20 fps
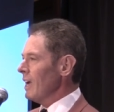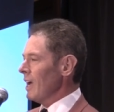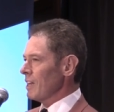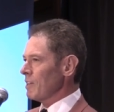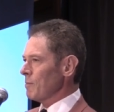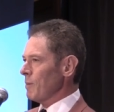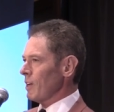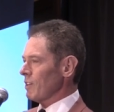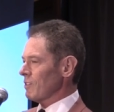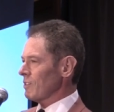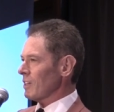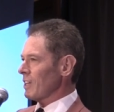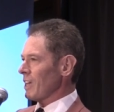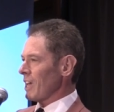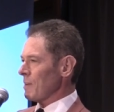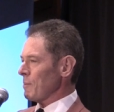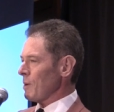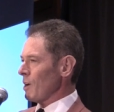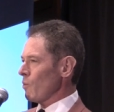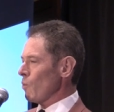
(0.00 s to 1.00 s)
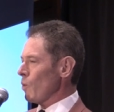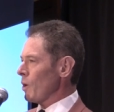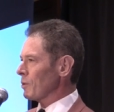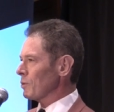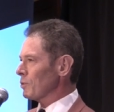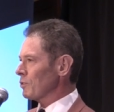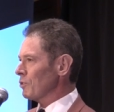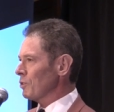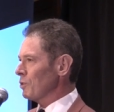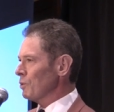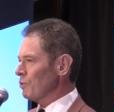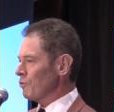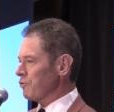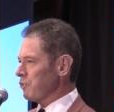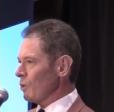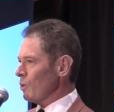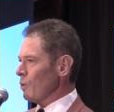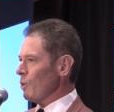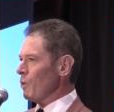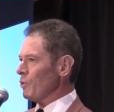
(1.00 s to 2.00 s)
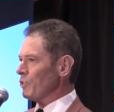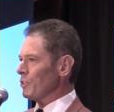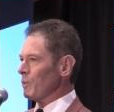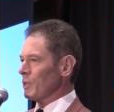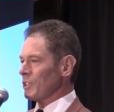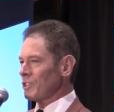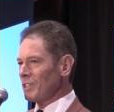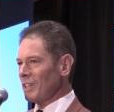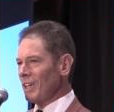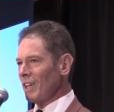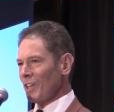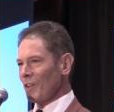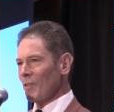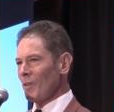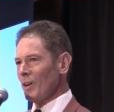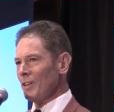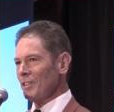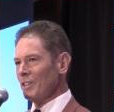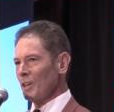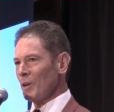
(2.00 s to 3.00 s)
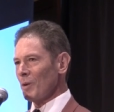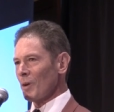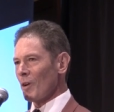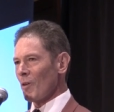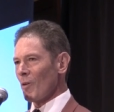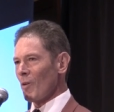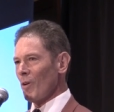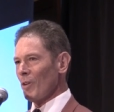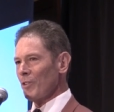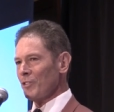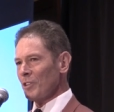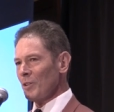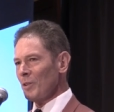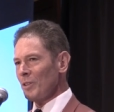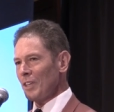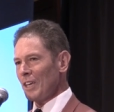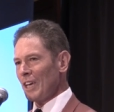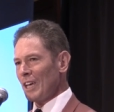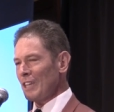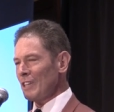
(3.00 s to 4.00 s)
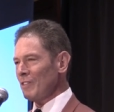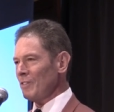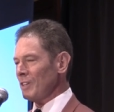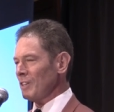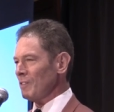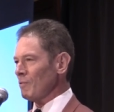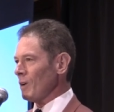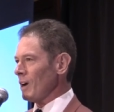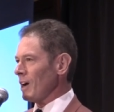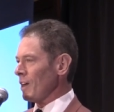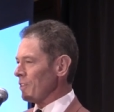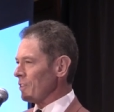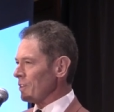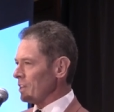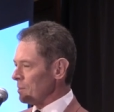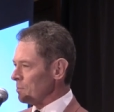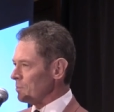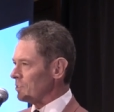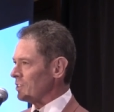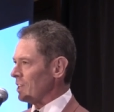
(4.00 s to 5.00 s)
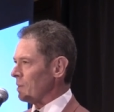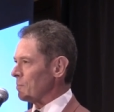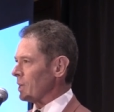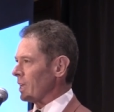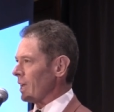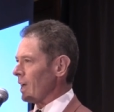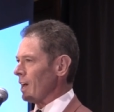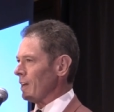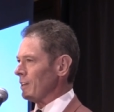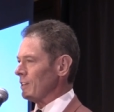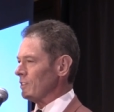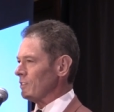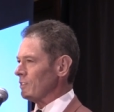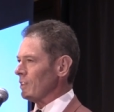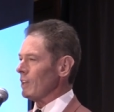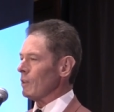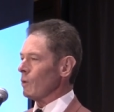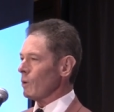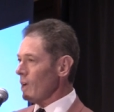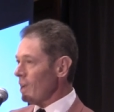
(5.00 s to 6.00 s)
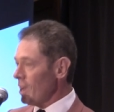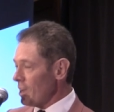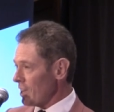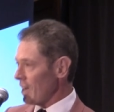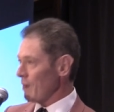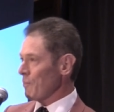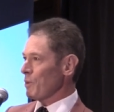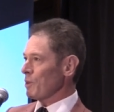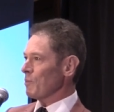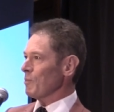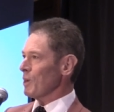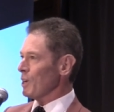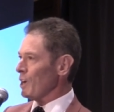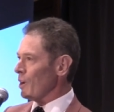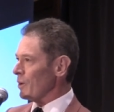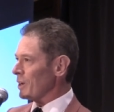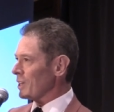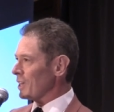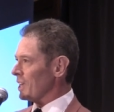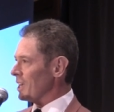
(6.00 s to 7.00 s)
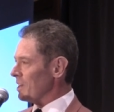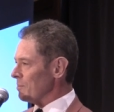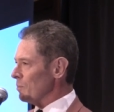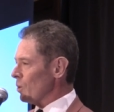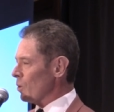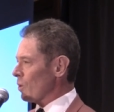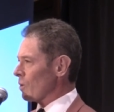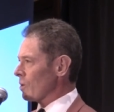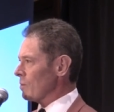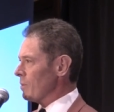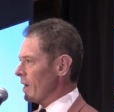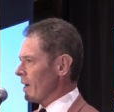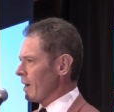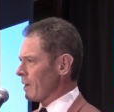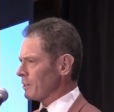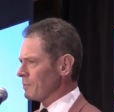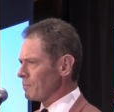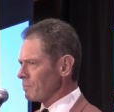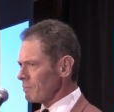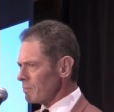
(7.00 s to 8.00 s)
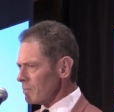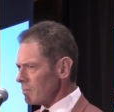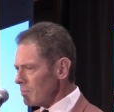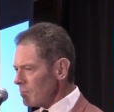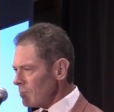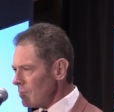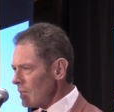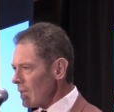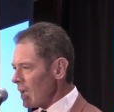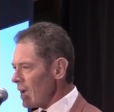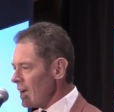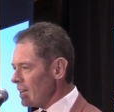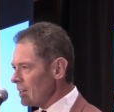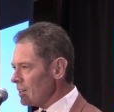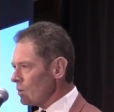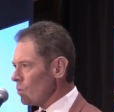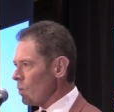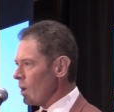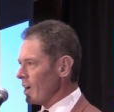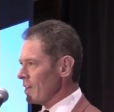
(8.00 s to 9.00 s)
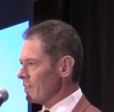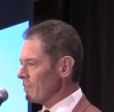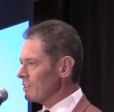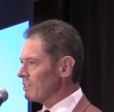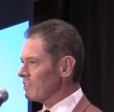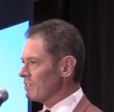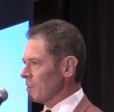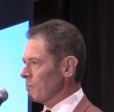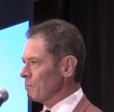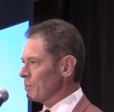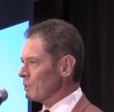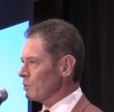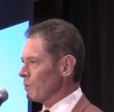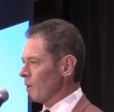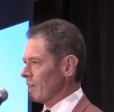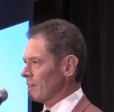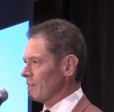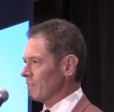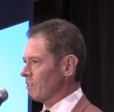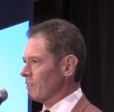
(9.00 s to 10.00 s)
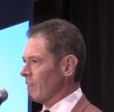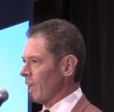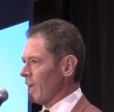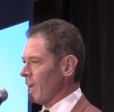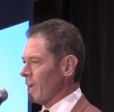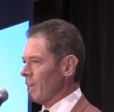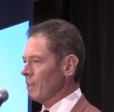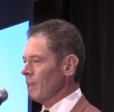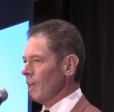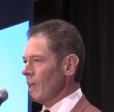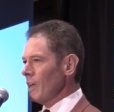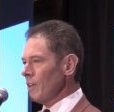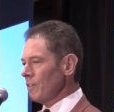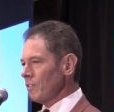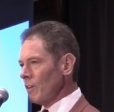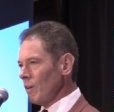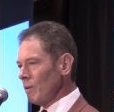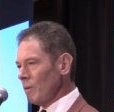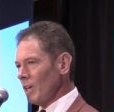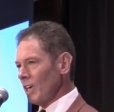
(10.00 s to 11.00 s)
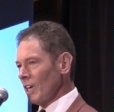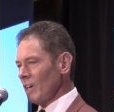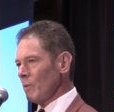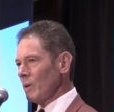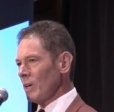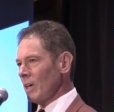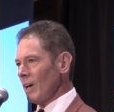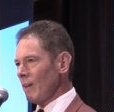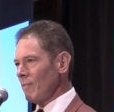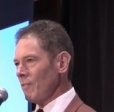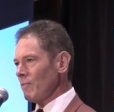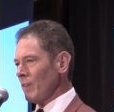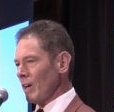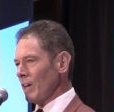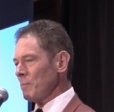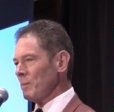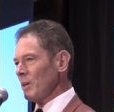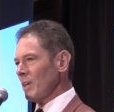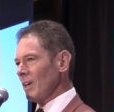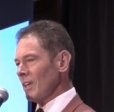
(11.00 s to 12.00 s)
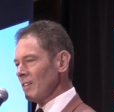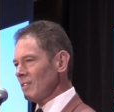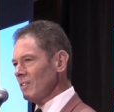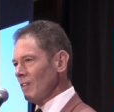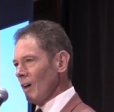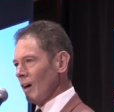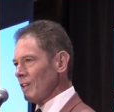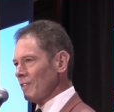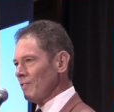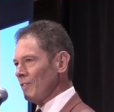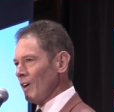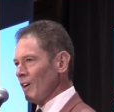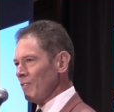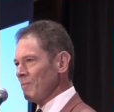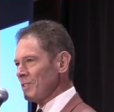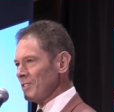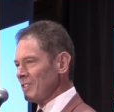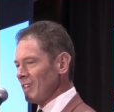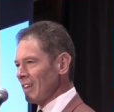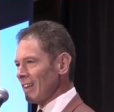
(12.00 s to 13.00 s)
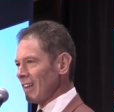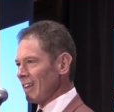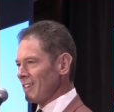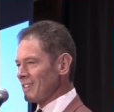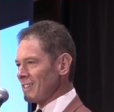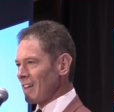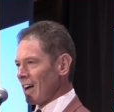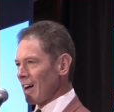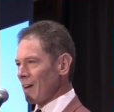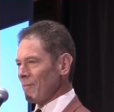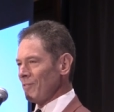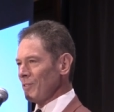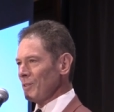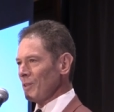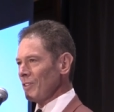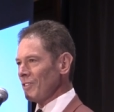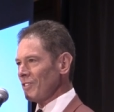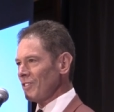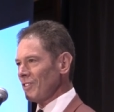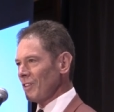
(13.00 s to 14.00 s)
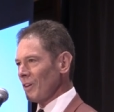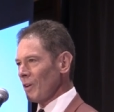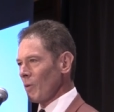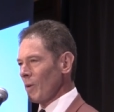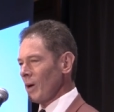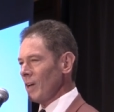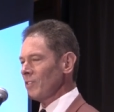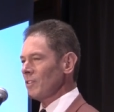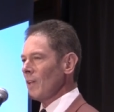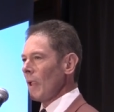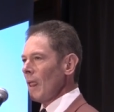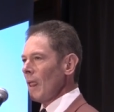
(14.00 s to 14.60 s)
and you basically had about one or two floors in which to get your idea across. So at the end of it, rather than him stepping out, he'd say, Look, come with me, I want to hear more about it and in a way that's simple to understand. So here we have vaping. It's 95% less harmful than cigarettes.